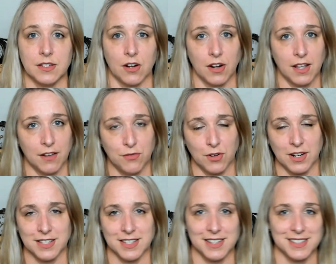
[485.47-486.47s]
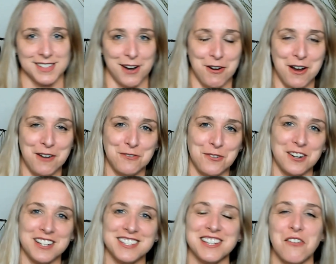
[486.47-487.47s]
starting at 46, now we're at
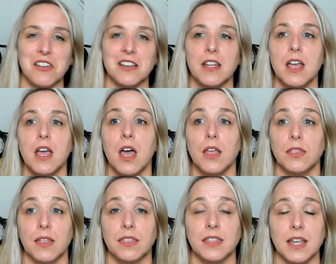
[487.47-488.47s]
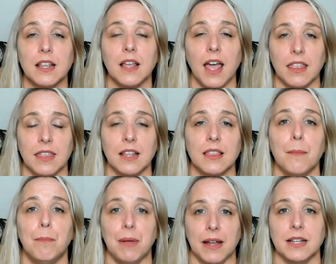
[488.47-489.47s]
47, I think the
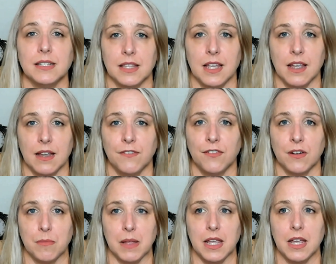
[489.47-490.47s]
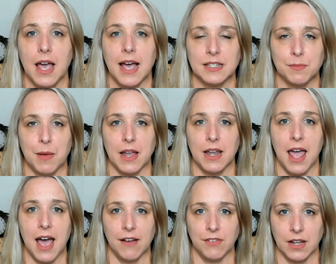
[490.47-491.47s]
biggest thing for me has been
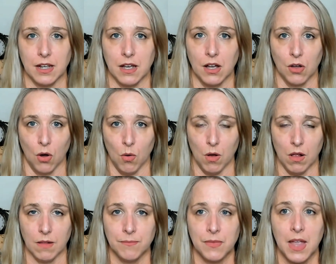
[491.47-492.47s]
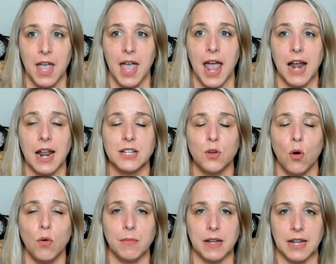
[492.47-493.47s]
having a goal. And I
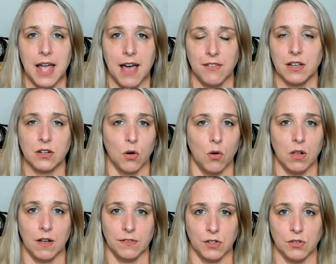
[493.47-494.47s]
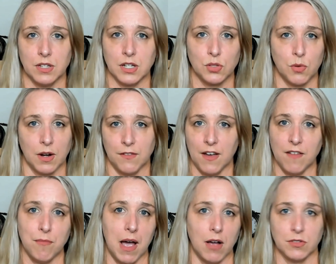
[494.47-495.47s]
don't mean having a goal of losing
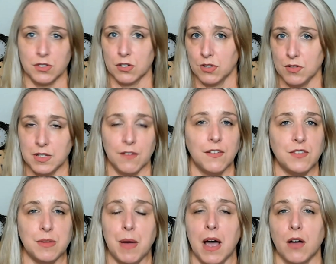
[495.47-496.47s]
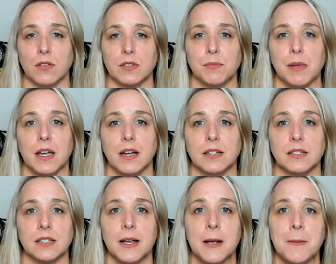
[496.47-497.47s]
25 pounds or losing 50 pounds, because